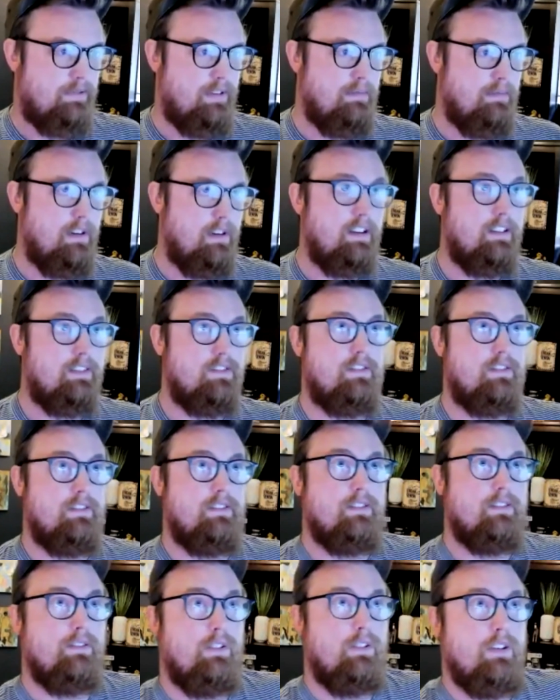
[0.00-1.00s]
3 minutes
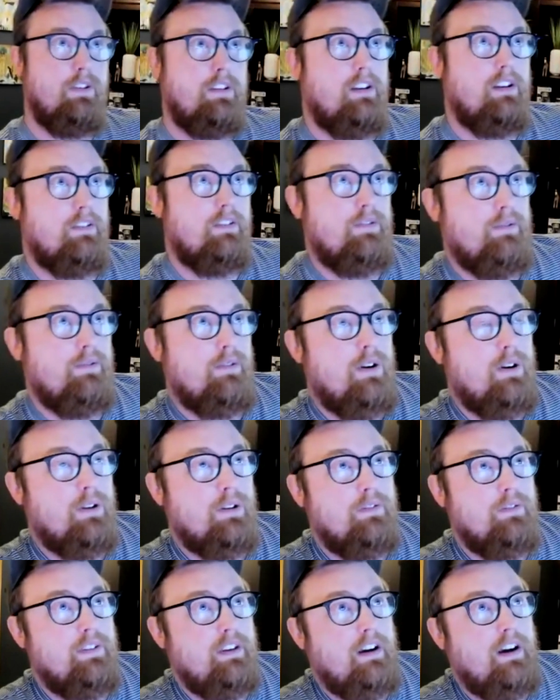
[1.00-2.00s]
looking through
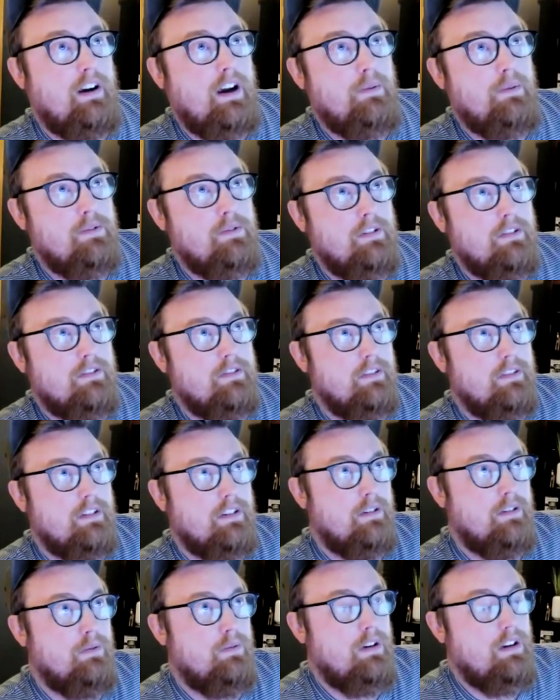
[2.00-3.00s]
all of the options. They
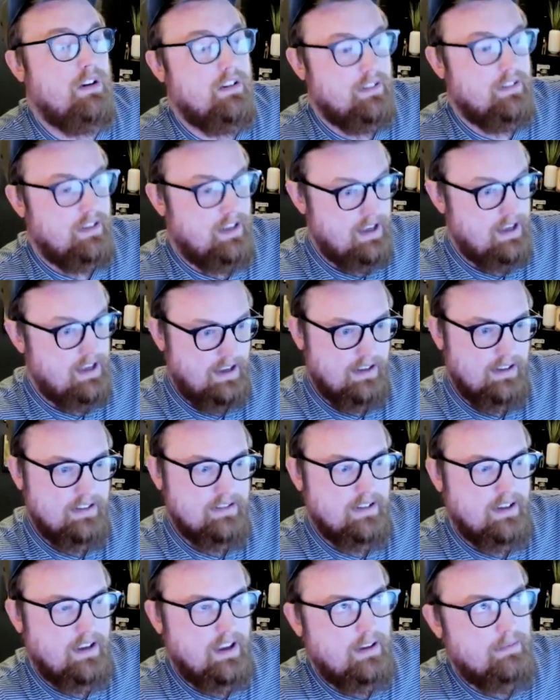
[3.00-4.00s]
go, wow, yeah,
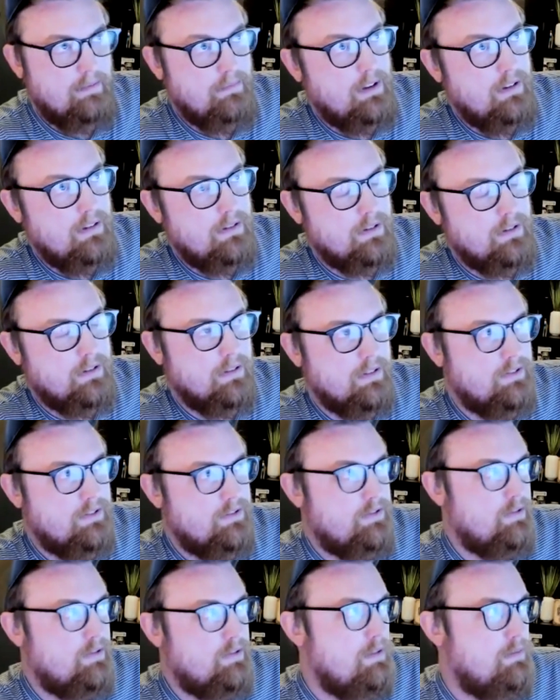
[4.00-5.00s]
is it hemp milk or is it
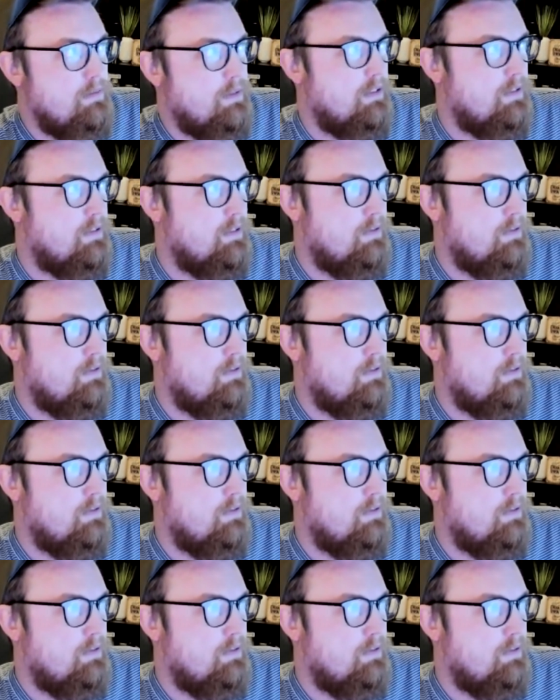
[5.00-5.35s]
soy milk?